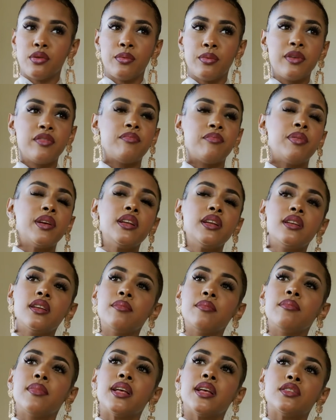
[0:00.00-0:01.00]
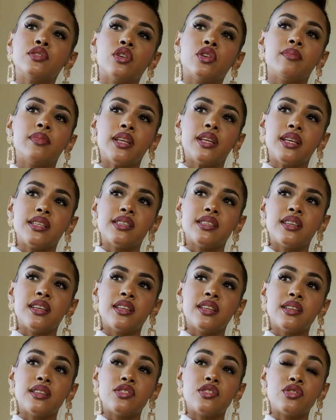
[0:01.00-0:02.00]
We've been in a male-dominated
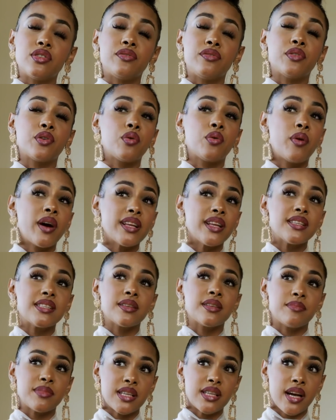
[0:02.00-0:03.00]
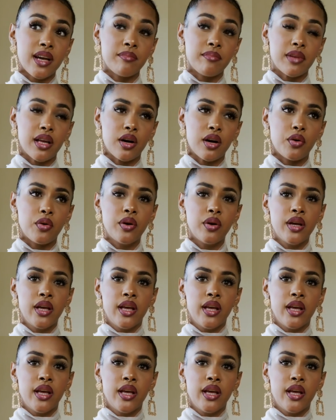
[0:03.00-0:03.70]
industry for quite some time now,